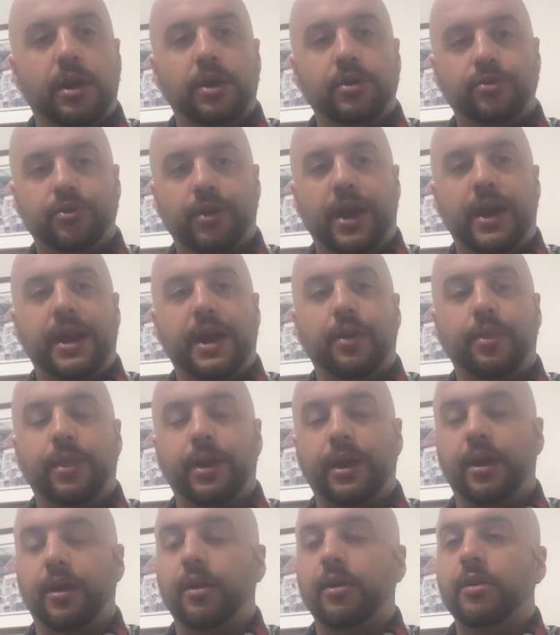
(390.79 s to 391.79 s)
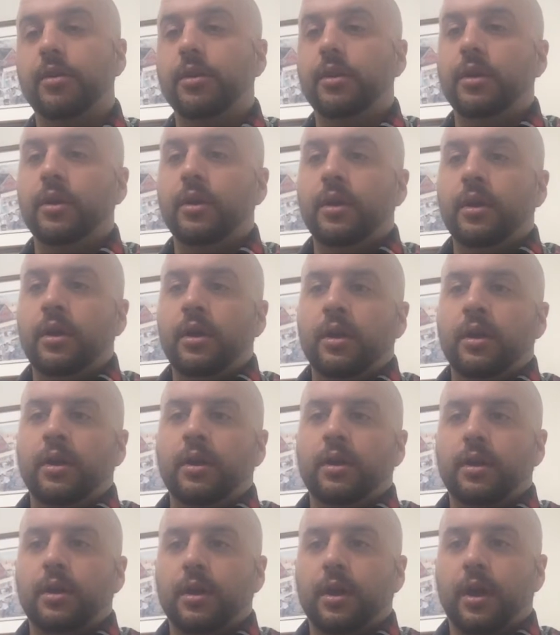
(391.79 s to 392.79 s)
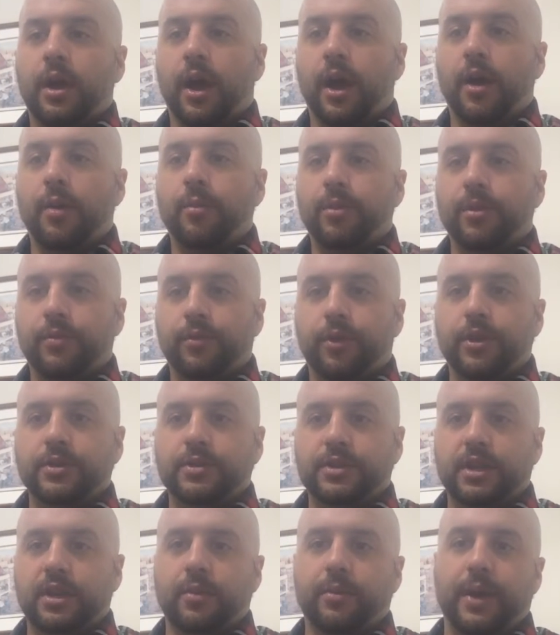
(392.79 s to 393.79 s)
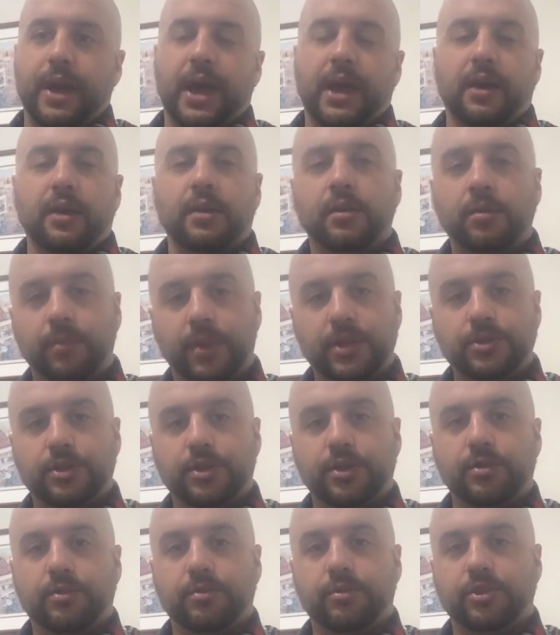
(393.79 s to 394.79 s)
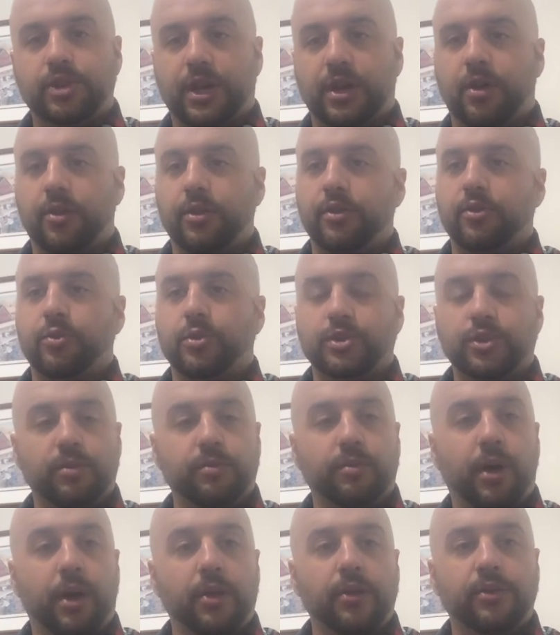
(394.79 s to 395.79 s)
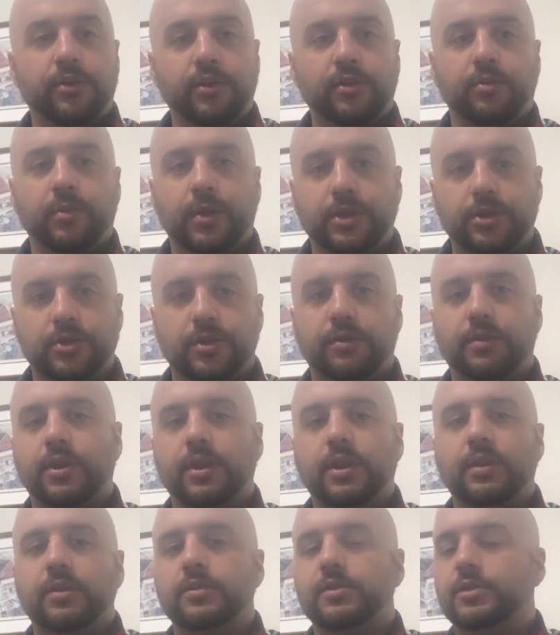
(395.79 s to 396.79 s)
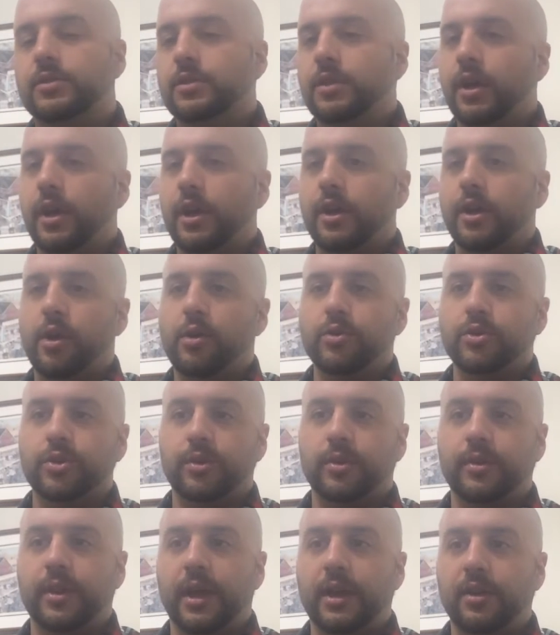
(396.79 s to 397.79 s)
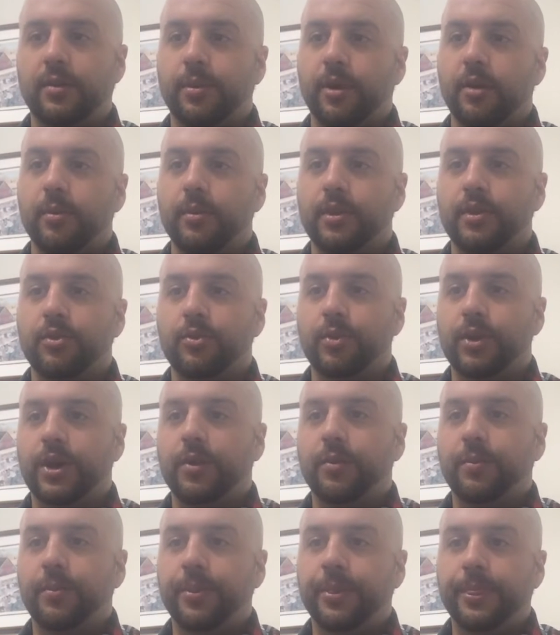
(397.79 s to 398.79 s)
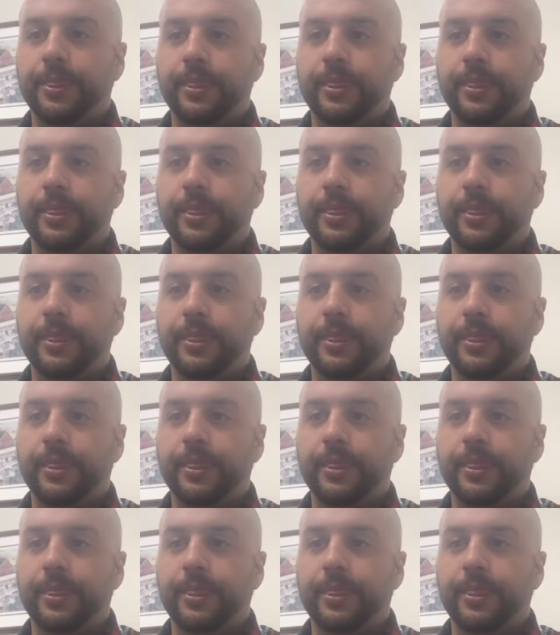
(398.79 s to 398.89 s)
try it out there before you send it back. Make sure you check all these return policies, make sure everything's kosher in that department as well.